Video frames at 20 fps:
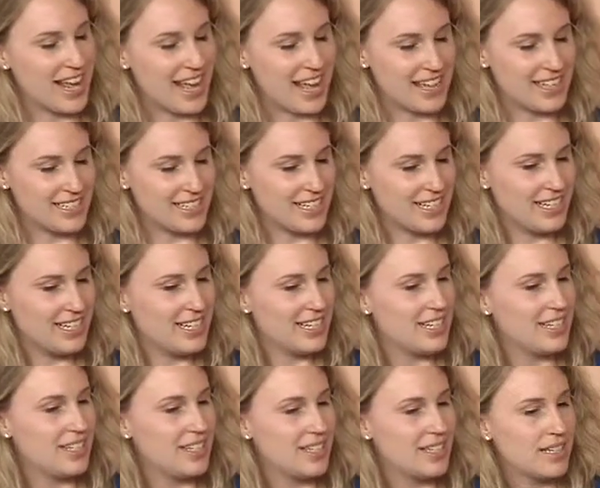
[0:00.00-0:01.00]
These aren't just your
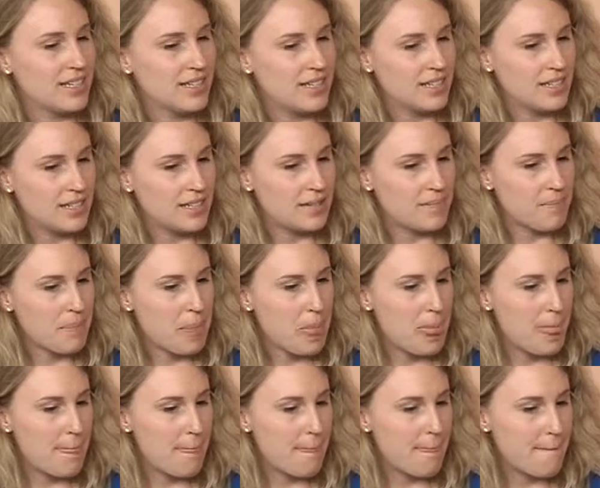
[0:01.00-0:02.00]
normal big
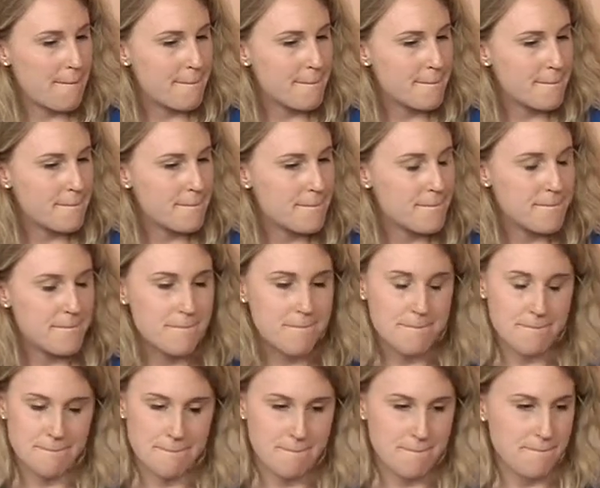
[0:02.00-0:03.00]
clunky gloves.
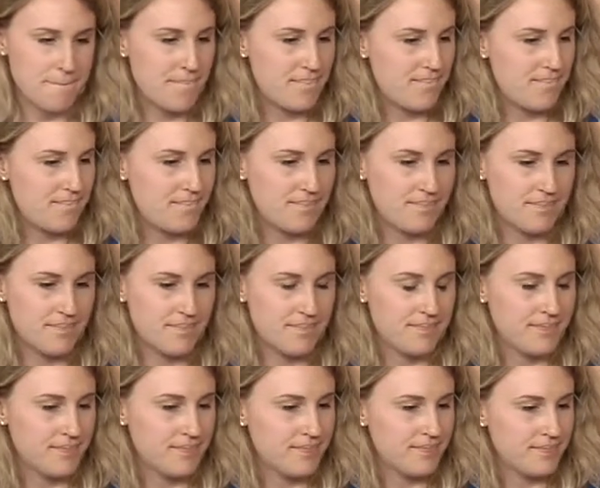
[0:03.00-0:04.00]
These are, like